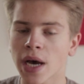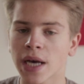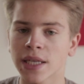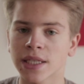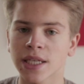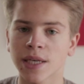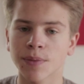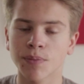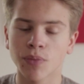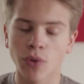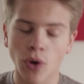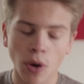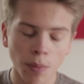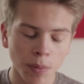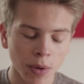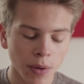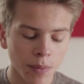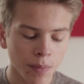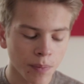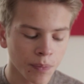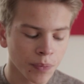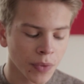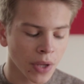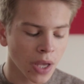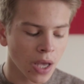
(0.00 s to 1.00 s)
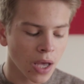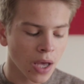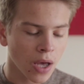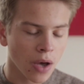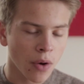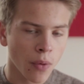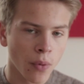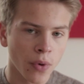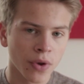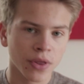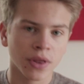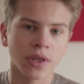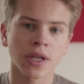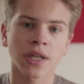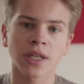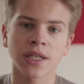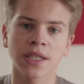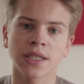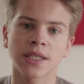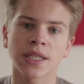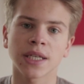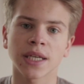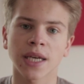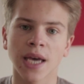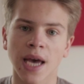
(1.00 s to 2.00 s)
has a problem with
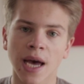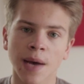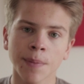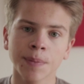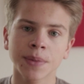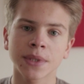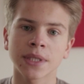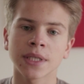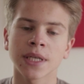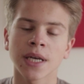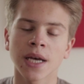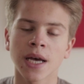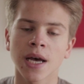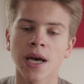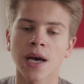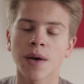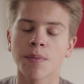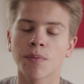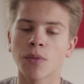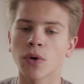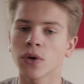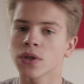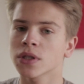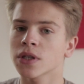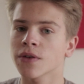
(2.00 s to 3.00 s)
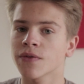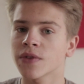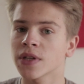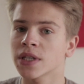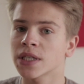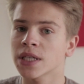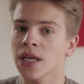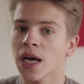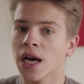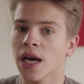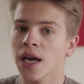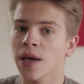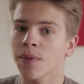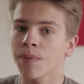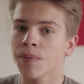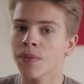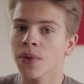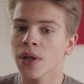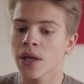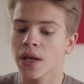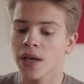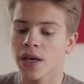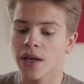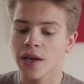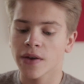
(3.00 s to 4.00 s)
deleting apps. Most of the time,
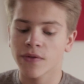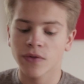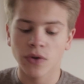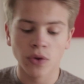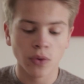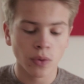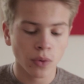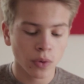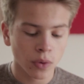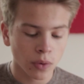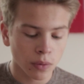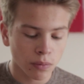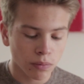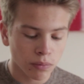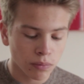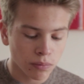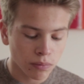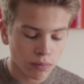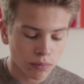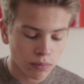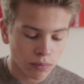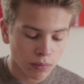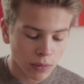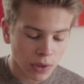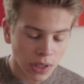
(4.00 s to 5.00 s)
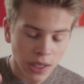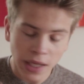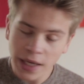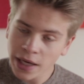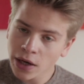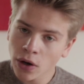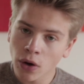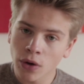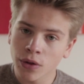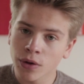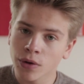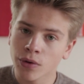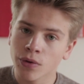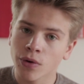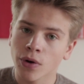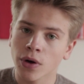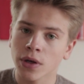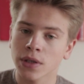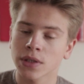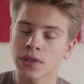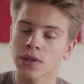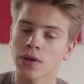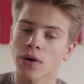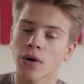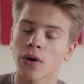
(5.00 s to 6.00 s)
if you click on the
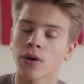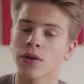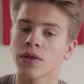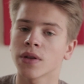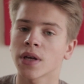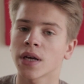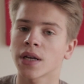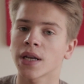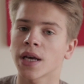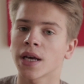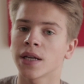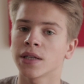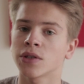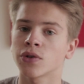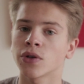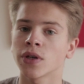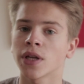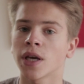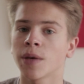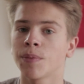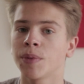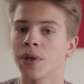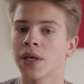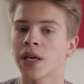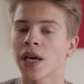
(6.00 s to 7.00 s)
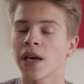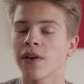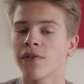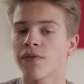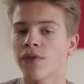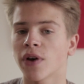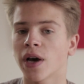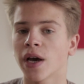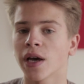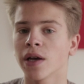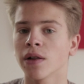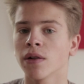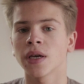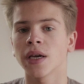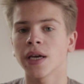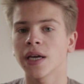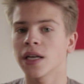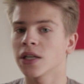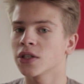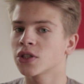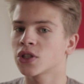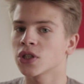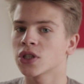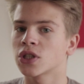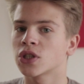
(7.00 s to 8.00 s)
cross on that Android APK file,
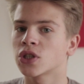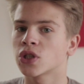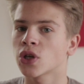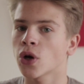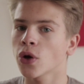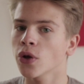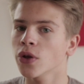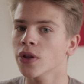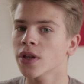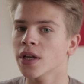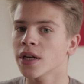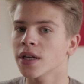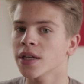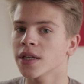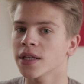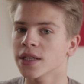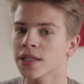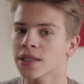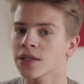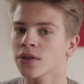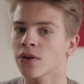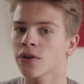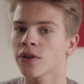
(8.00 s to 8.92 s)
it'll just show you that it isn't